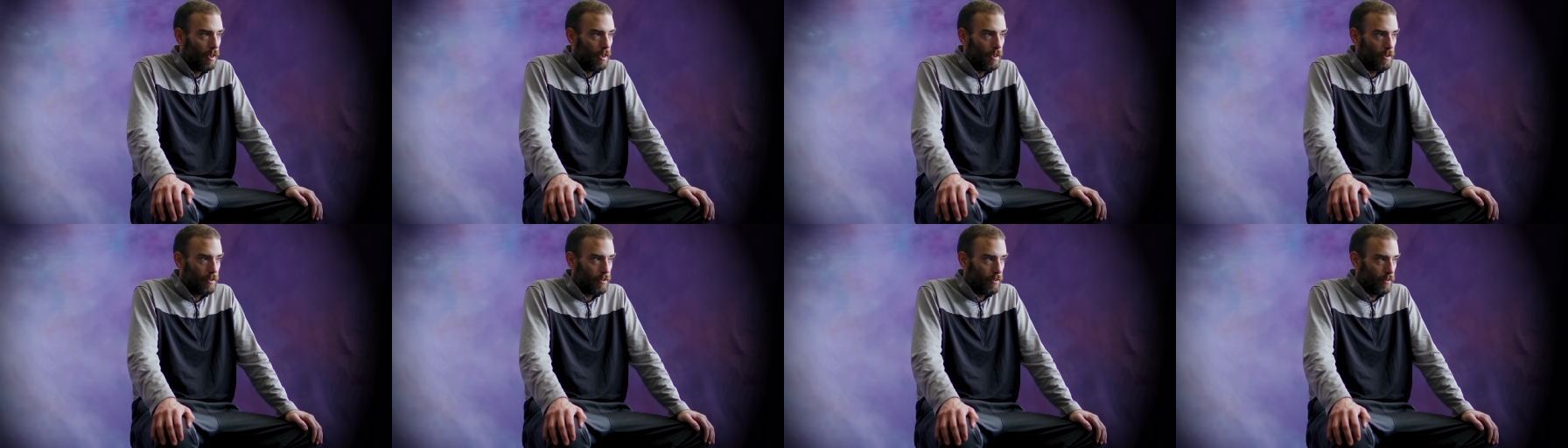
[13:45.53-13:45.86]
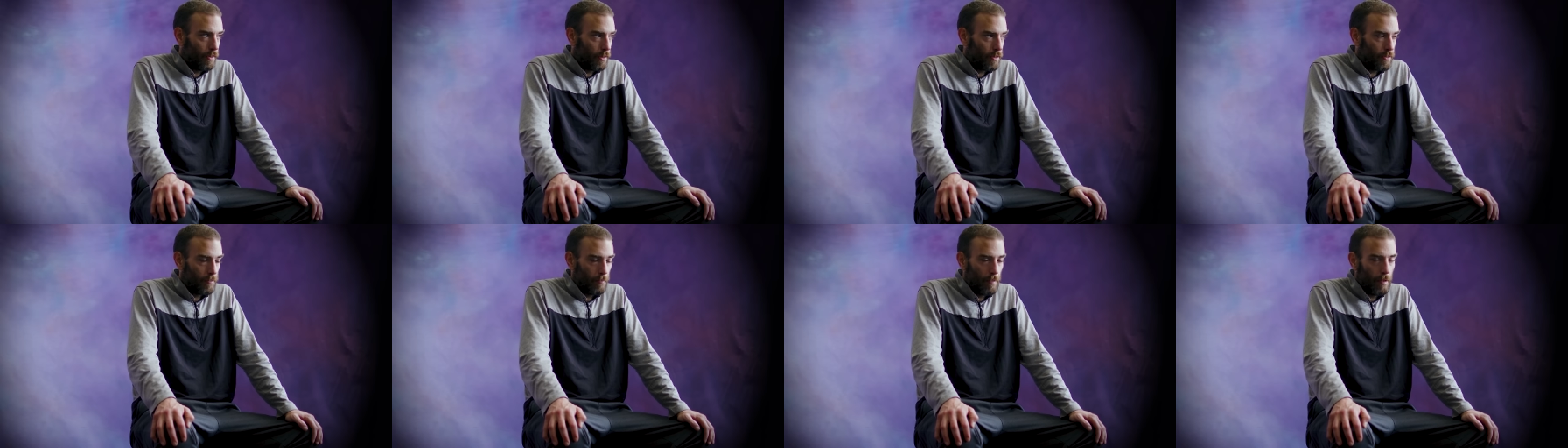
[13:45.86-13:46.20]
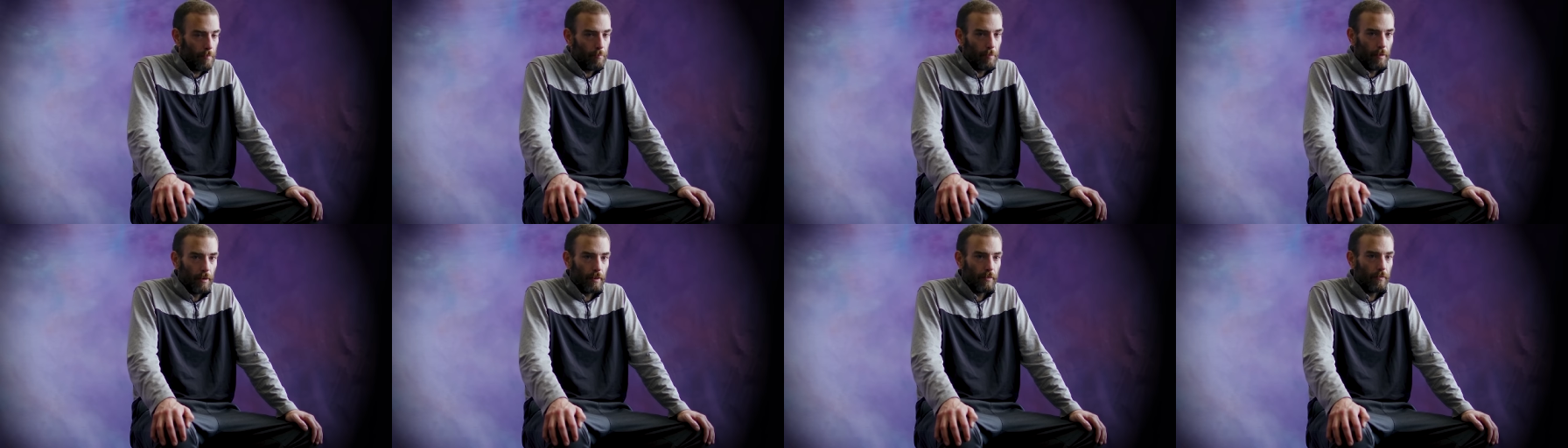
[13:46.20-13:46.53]
She looks at me,
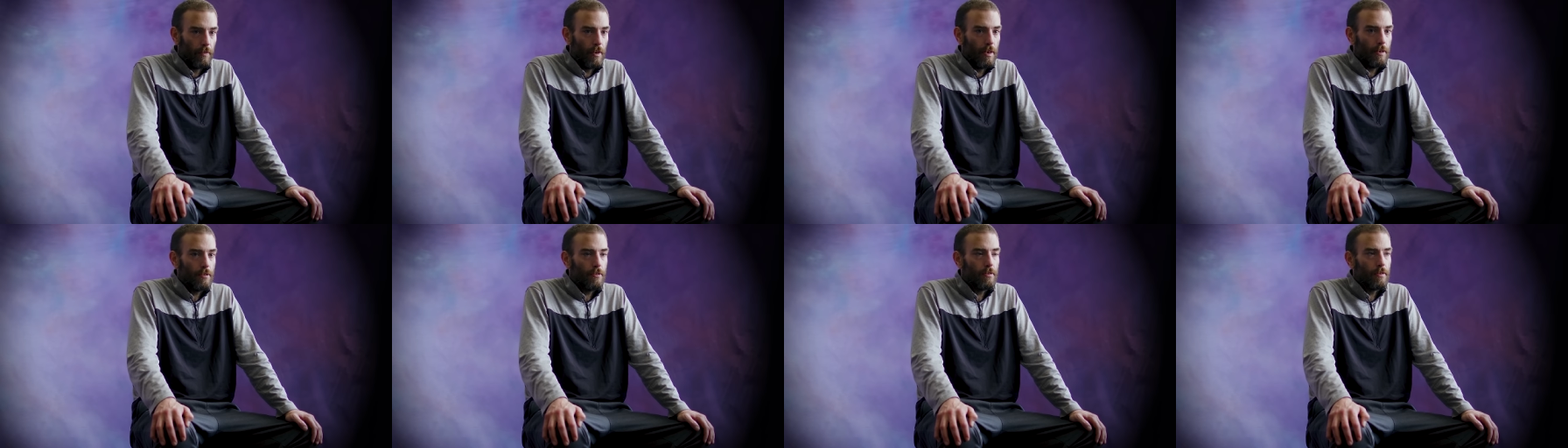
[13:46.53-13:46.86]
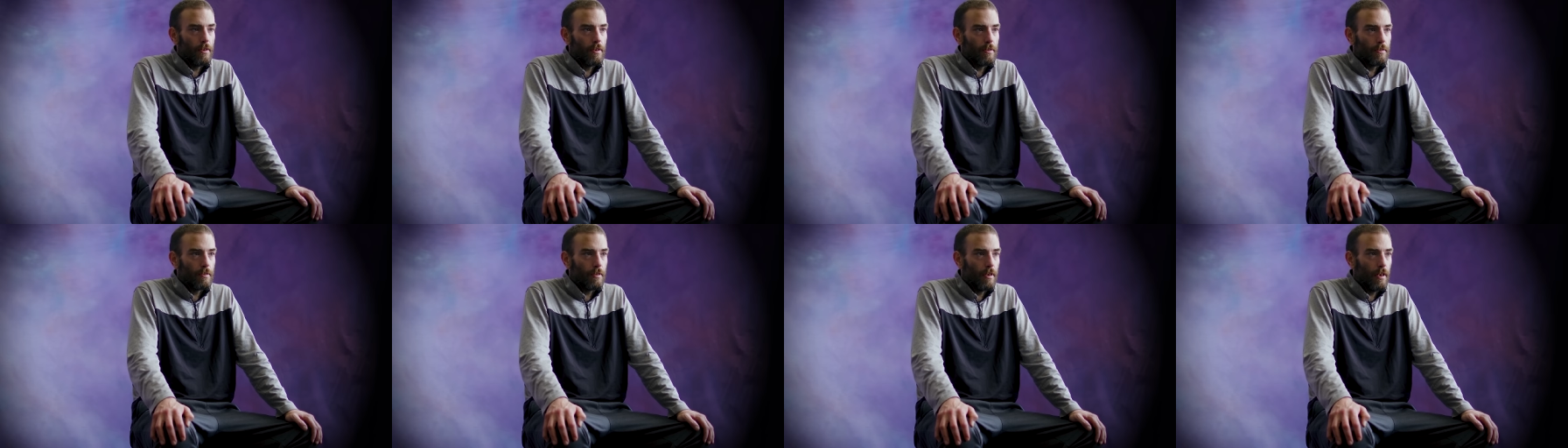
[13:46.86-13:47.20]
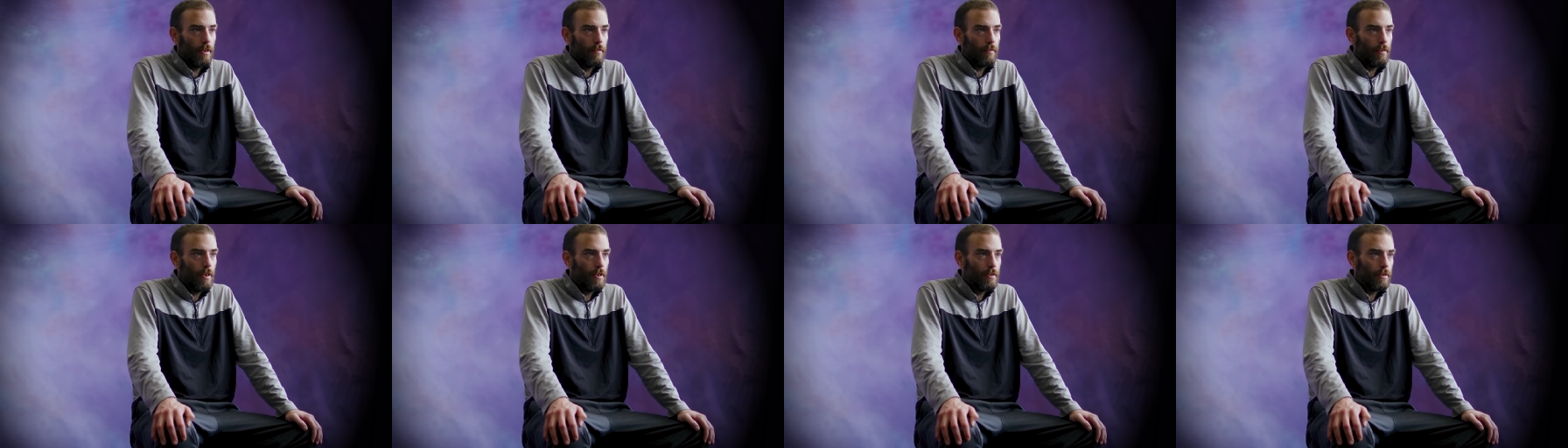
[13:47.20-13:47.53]
blank face, says,
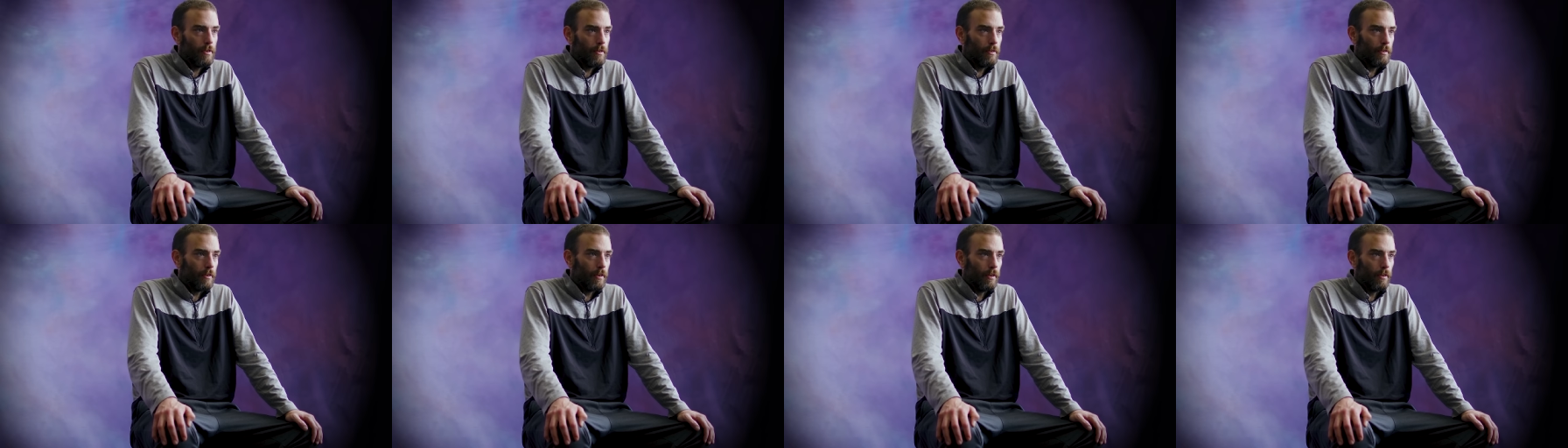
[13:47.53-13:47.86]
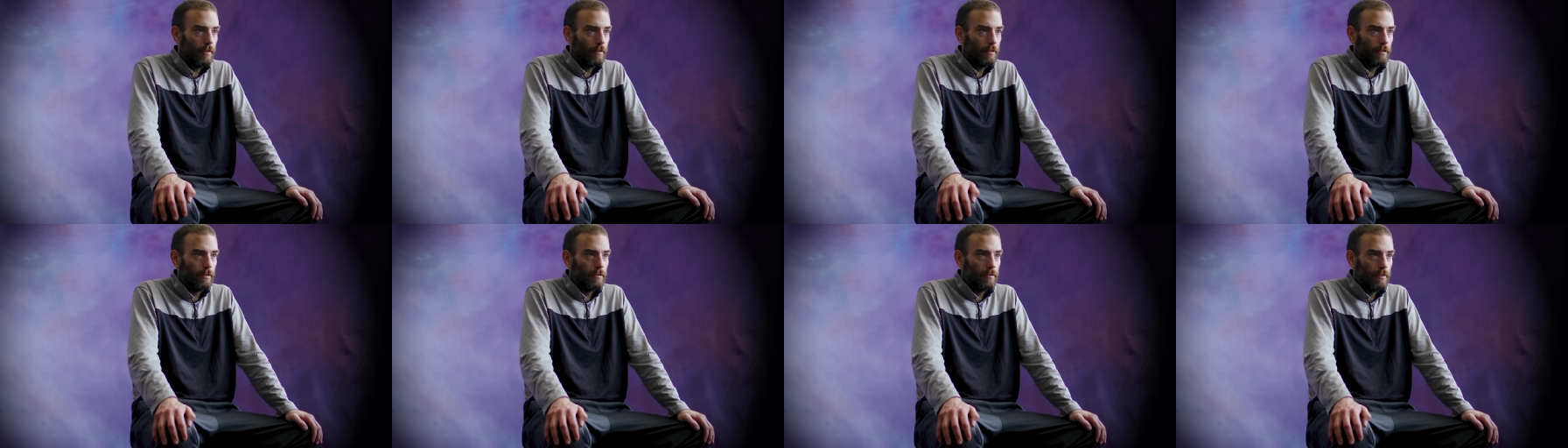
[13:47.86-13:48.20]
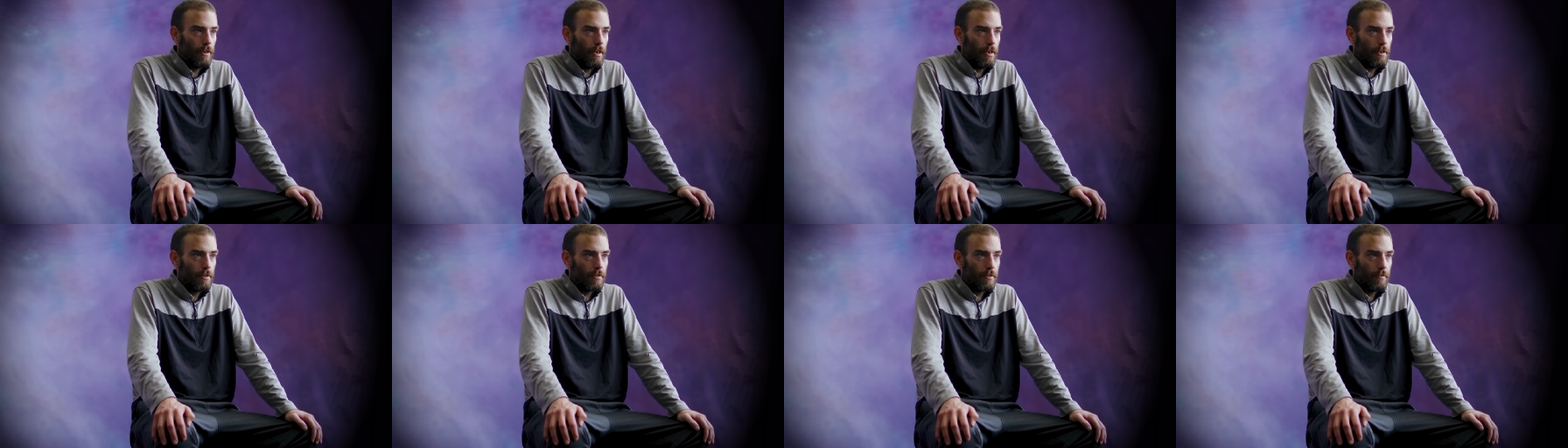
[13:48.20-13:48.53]
I've got two girls to
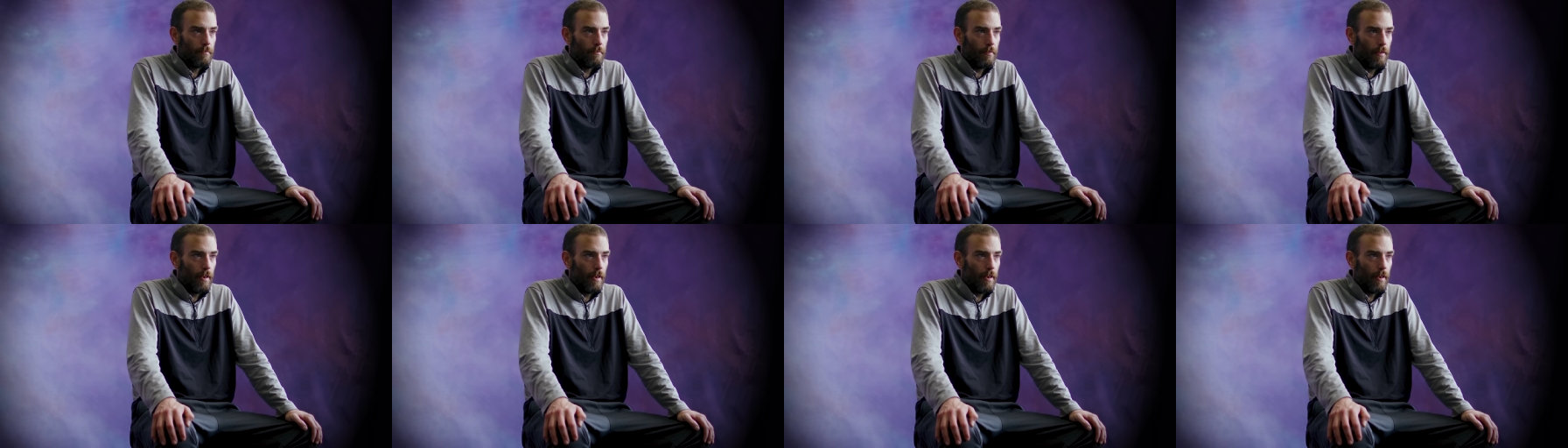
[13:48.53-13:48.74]
raise.